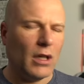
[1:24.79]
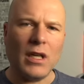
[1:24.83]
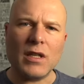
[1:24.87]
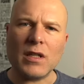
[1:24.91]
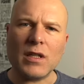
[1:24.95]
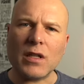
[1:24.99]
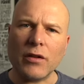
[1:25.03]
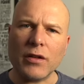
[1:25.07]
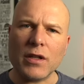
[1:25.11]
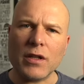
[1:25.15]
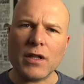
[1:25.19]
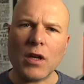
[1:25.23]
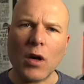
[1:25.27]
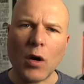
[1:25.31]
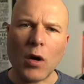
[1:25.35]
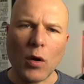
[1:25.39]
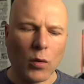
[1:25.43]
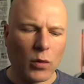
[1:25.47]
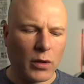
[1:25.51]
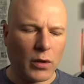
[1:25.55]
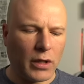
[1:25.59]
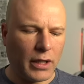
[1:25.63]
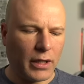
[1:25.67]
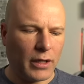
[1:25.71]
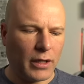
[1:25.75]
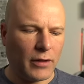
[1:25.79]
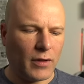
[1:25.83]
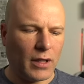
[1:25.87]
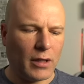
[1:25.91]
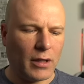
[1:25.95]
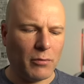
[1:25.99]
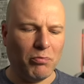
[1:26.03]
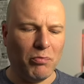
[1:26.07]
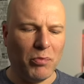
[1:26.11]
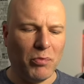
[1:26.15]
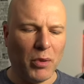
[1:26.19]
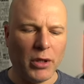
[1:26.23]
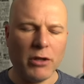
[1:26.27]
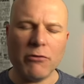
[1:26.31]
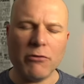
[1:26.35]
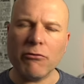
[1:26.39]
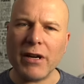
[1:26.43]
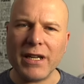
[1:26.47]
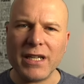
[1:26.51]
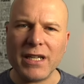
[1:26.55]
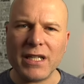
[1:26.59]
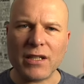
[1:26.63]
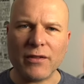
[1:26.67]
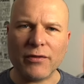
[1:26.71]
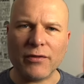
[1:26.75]
It's got this whole kind of like boy
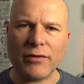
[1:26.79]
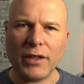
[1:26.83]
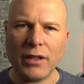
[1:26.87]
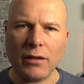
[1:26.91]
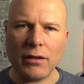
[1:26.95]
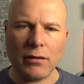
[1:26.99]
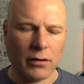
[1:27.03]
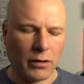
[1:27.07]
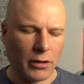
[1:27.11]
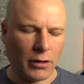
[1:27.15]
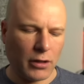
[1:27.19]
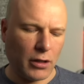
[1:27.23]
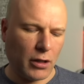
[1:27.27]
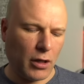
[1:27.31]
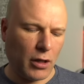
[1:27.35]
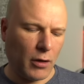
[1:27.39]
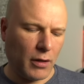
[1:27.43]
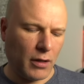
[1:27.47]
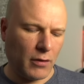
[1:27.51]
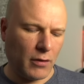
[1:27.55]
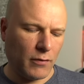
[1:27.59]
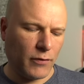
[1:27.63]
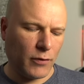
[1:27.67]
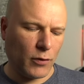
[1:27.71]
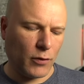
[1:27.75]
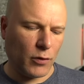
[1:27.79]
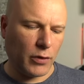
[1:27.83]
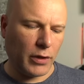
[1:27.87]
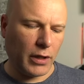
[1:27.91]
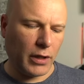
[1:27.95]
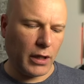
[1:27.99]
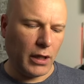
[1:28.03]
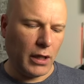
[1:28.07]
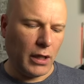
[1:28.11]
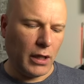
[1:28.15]
racer feel going for it.